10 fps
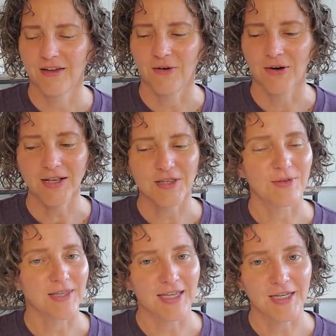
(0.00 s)
All right, so
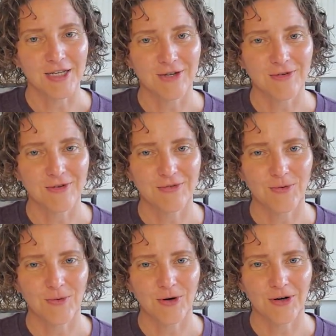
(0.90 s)
stay tuned
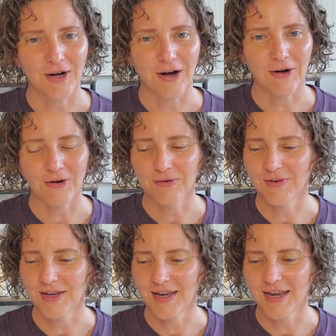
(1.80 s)
for
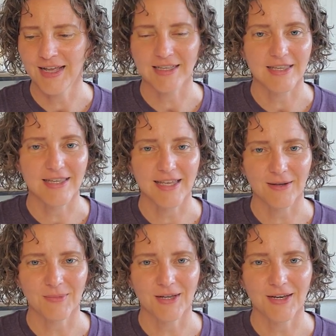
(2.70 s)
our next
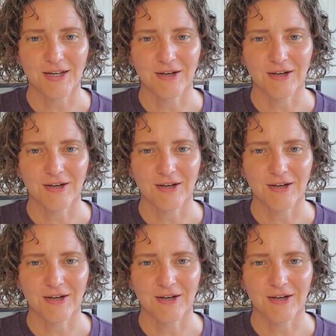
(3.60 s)
segment